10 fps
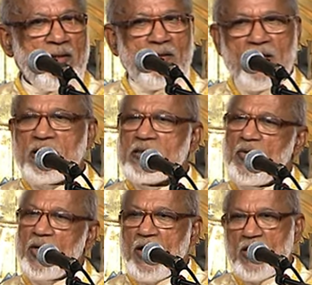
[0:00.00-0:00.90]
That is
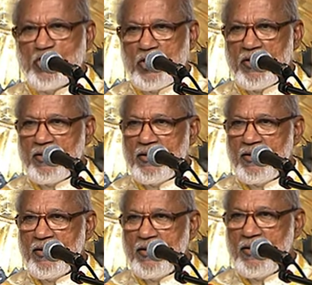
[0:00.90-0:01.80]
our nature.
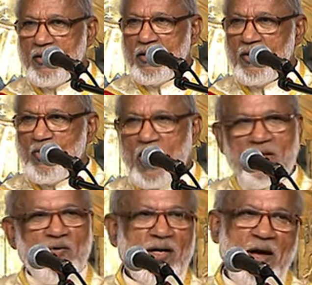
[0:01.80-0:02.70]

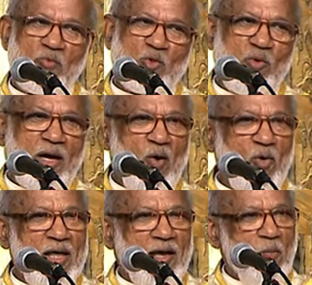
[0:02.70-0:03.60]
Whatever comes, we have
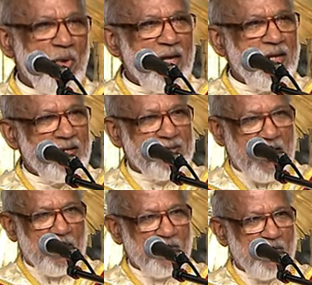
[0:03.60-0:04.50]
only complaining
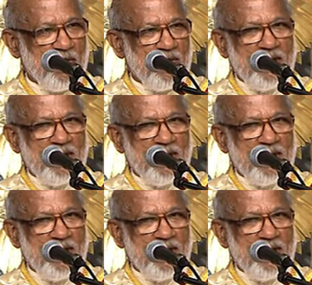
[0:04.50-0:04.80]
times now.